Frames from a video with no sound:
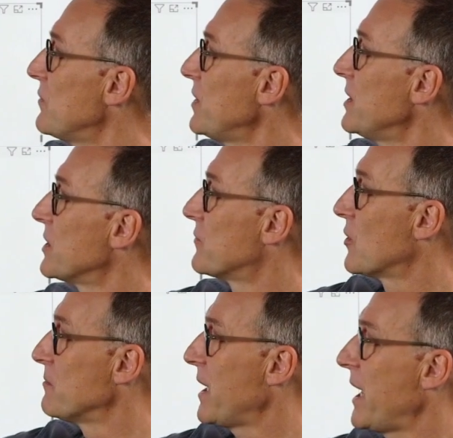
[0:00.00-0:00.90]
the filter
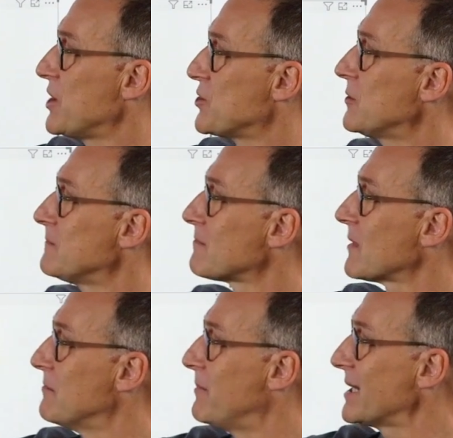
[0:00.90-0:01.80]
from Azure,
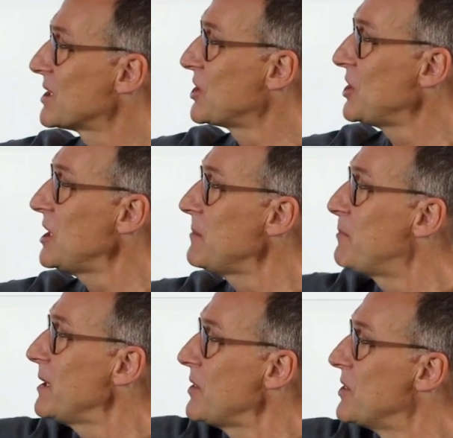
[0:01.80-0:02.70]
but keep
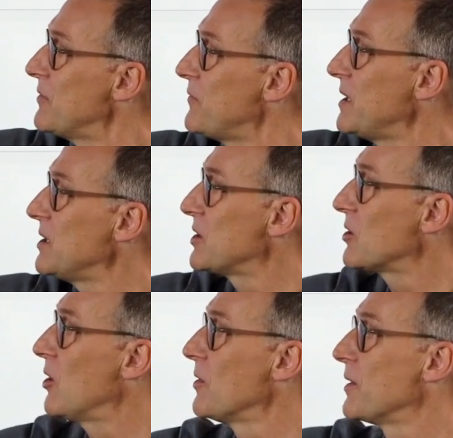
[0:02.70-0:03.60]
the filter
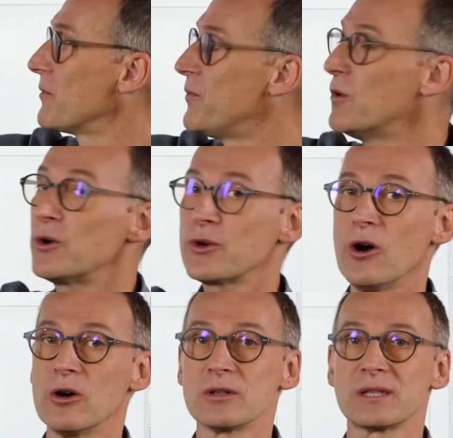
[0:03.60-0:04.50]
on the four
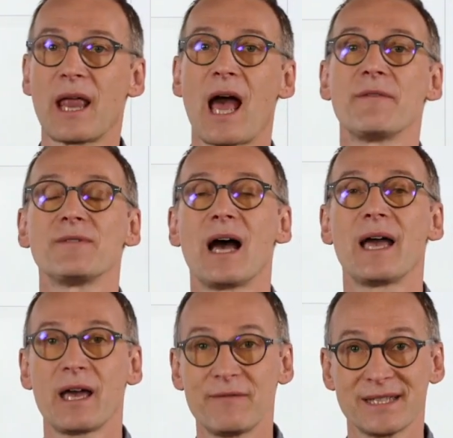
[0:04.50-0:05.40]
colors that I
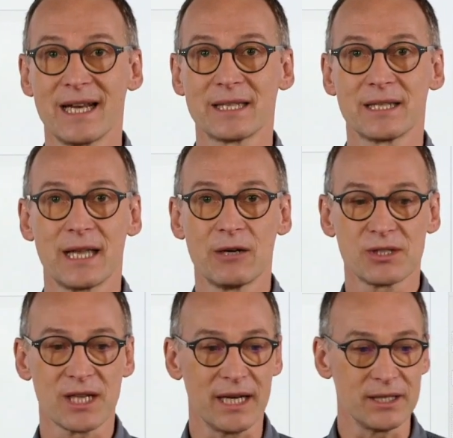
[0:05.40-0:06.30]
have selected
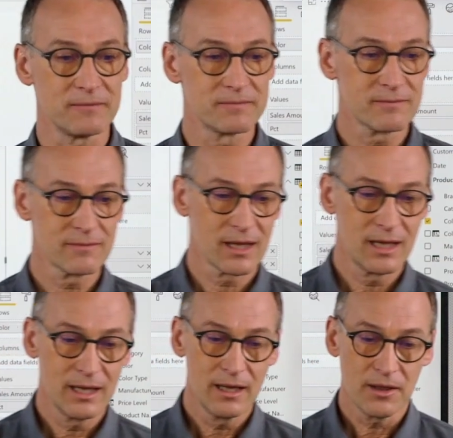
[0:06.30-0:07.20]
outside.
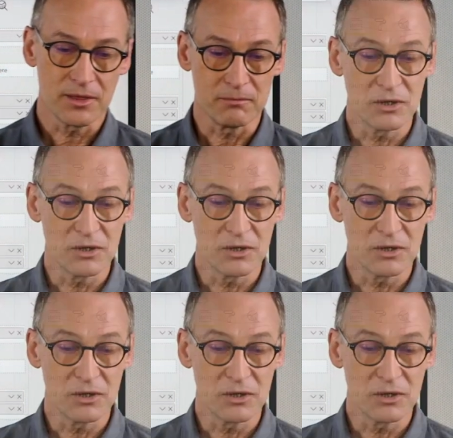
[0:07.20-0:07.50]
The